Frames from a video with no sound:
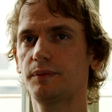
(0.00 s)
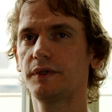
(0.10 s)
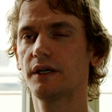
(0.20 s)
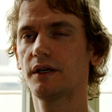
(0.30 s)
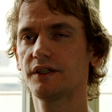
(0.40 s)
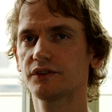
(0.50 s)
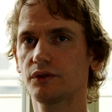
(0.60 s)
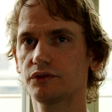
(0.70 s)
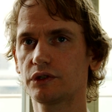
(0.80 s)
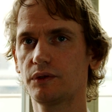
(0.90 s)
The hardest
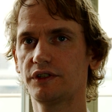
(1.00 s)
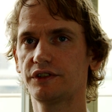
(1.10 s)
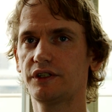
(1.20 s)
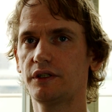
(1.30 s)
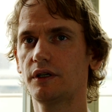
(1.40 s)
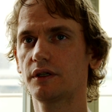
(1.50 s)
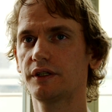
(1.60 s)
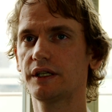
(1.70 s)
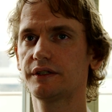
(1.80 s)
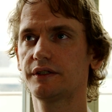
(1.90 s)
consequences are
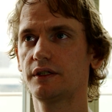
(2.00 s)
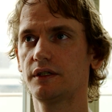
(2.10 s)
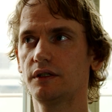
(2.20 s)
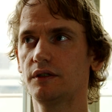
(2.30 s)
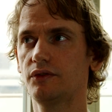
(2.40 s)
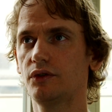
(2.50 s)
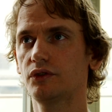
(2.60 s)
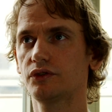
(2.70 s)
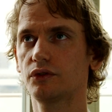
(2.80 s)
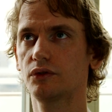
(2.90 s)
that
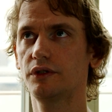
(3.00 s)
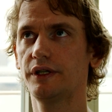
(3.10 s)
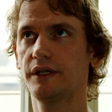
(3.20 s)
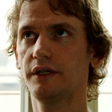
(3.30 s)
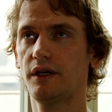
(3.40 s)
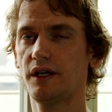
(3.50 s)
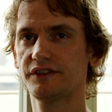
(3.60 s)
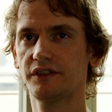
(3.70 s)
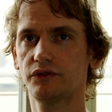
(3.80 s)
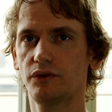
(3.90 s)
first all the
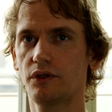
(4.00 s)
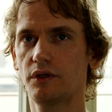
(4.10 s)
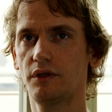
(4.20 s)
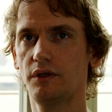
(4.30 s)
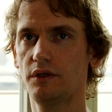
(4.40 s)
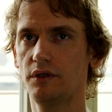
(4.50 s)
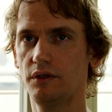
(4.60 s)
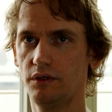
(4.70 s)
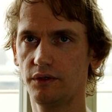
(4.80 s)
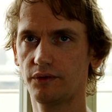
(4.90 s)
assets were
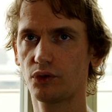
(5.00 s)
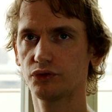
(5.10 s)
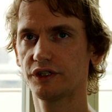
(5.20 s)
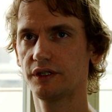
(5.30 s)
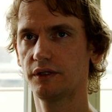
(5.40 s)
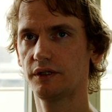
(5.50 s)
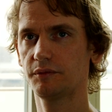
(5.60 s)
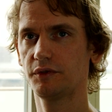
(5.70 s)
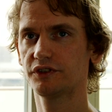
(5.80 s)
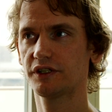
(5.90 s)
frozen.
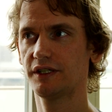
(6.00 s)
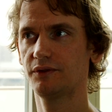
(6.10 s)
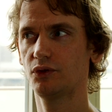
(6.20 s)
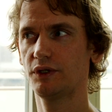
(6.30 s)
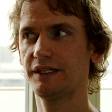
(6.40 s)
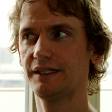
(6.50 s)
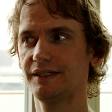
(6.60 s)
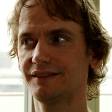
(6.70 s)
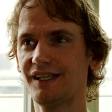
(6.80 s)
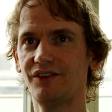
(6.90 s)
Means I have no any
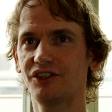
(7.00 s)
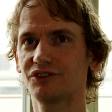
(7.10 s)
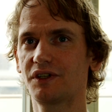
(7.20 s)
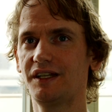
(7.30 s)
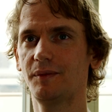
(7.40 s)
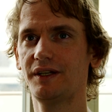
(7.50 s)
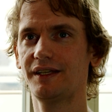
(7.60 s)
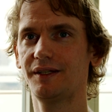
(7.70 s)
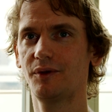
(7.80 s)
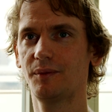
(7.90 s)
savings or any money
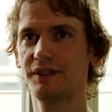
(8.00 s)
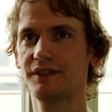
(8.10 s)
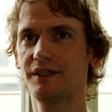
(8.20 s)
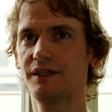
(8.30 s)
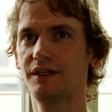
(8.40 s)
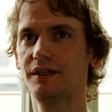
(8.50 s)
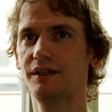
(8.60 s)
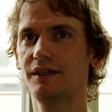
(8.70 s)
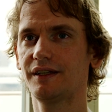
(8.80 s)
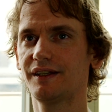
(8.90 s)
at the moment,
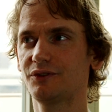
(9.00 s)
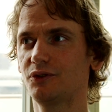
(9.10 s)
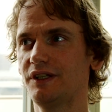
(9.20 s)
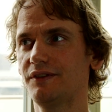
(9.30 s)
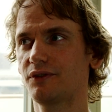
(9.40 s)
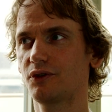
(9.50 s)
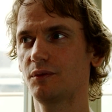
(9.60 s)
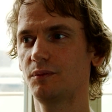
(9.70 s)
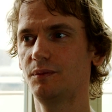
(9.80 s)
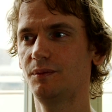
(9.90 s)
and I have to live
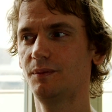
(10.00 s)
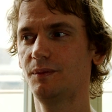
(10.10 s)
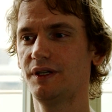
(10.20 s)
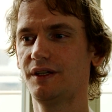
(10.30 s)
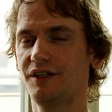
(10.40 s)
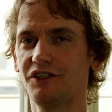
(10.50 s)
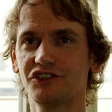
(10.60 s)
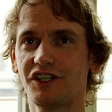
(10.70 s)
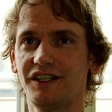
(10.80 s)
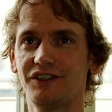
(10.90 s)
from
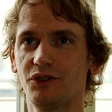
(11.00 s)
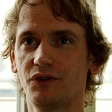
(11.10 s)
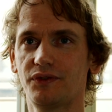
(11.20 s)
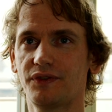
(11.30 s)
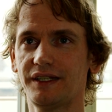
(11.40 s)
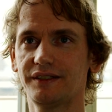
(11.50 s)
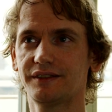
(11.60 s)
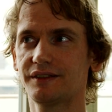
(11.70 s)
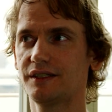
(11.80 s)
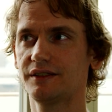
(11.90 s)
charity of
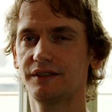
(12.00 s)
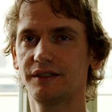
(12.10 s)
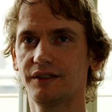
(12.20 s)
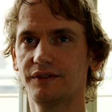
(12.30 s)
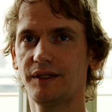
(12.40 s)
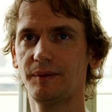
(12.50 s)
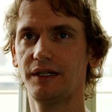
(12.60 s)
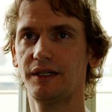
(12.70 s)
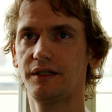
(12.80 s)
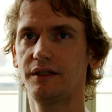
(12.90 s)
friends and
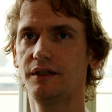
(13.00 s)
family.